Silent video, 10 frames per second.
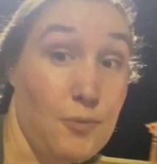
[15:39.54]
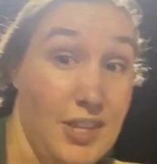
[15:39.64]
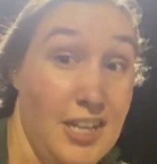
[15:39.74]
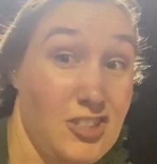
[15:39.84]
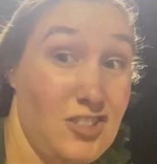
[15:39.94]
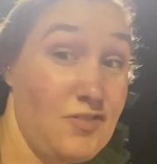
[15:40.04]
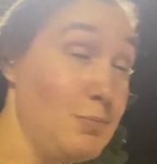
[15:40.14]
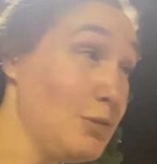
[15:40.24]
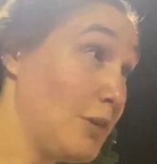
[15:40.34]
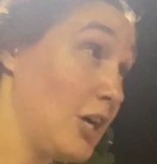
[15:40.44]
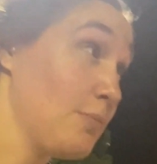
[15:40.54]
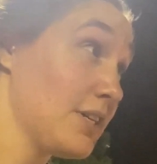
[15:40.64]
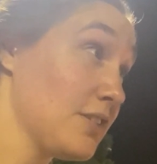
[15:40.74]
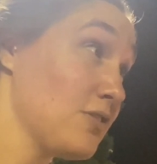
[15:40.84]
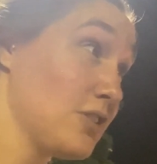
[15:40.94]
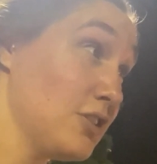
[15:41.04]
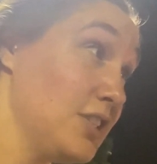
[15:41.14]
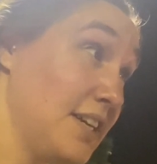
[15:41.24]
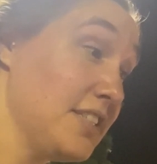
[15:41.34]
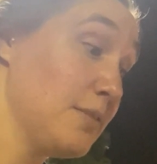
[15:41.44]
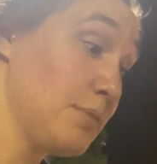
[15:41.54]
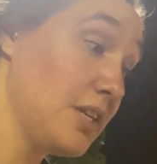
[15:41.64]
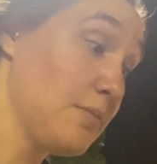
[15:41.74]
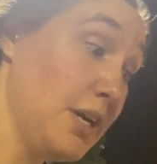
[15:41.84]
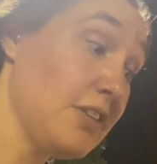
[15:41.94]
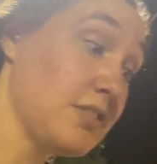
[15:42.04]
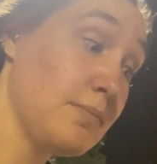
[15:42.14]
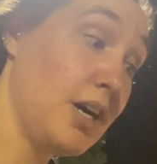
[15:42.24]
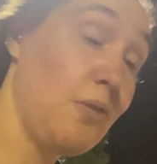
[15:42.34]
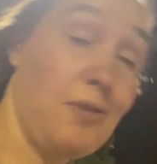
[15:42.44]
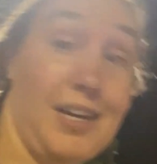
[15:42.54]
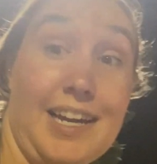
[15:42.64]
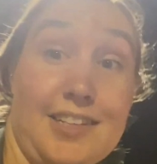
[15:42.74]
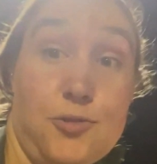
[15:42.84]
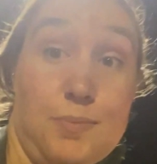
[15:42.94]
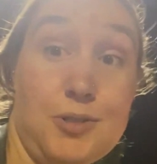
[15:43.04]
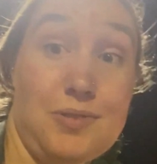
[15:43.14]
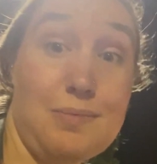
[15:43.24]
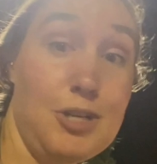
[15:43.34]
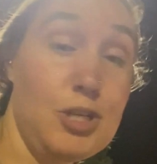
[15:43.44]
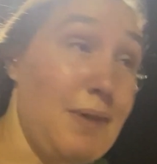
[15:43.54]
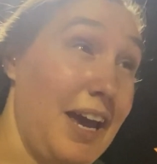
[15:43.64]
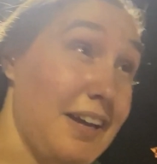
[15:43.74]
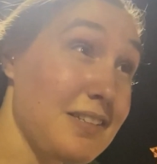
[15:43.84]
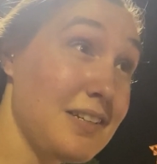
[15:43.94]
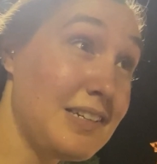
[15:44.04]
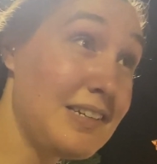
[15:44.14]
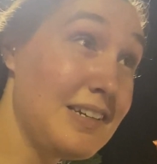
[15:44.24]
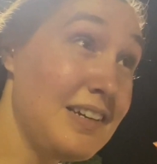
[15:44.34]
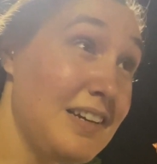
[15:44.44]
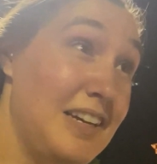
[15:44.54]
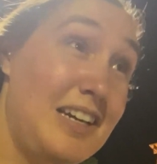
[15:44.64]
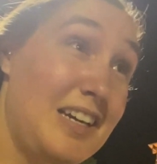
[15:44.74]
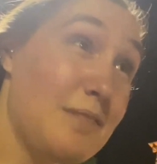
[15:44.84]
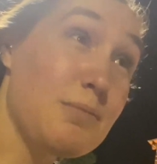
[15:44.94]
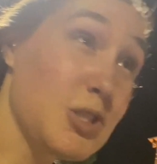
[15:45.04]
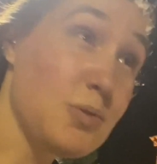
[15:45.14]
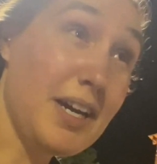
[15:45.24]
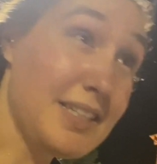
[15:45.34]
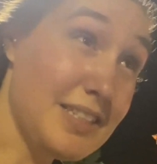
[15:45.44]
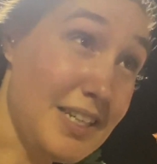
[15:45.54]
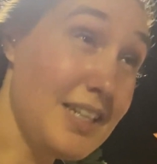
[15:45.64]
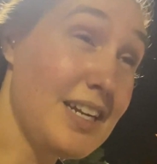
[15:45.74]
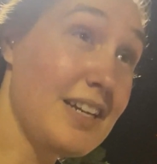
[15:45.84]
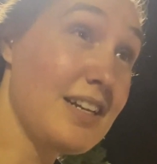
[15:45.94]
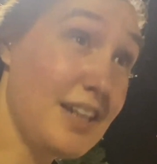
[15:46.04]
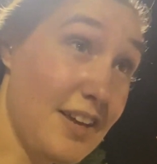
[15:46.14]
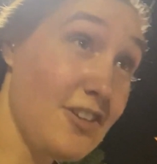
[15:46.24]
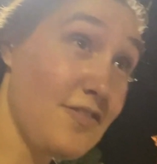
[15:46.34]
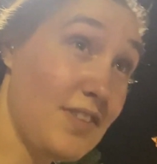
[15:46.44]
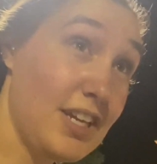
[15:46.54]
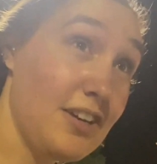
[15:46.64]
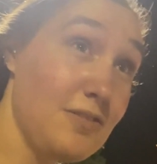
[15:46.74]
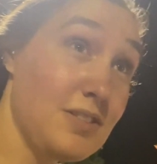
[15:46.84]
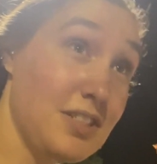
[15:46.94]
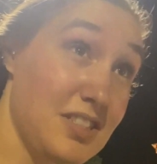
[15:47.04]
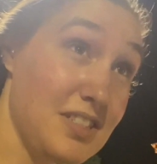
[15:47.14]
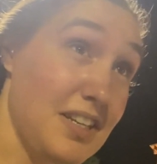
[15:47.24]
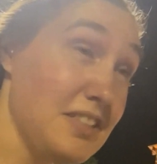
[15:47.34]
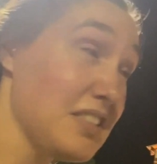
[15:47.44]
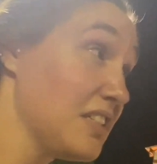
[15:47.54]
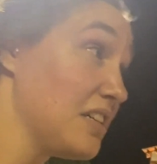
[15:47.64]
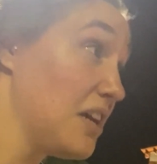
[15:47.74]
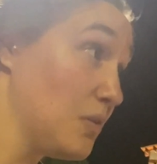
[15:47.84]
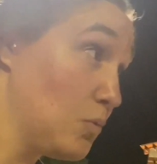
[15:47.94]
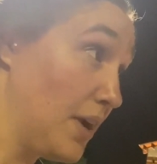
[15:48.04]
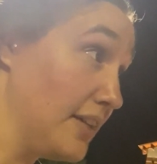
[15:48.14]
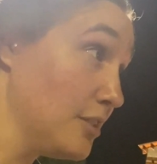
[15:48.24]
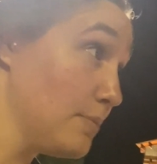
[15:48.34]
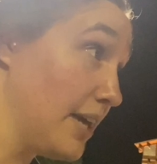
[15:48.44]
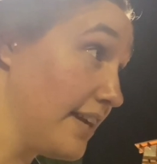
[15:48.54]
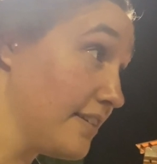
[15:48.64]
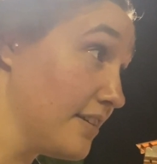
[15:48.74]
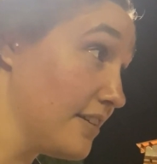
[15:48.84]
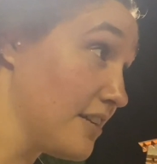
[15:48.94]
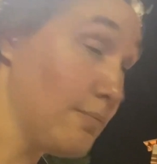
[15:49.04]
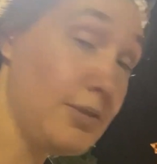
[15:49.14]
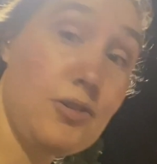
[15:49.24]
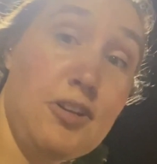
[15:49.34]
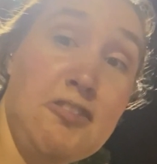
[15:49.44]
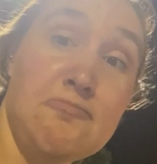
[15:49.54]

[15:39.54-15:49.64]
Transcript: Really, I should film tomorrow because there's a good chance I'll be in apparel tomorrow working on swimsuits and beach bags. But do I need another video to sit and wait to be edited and uploaded?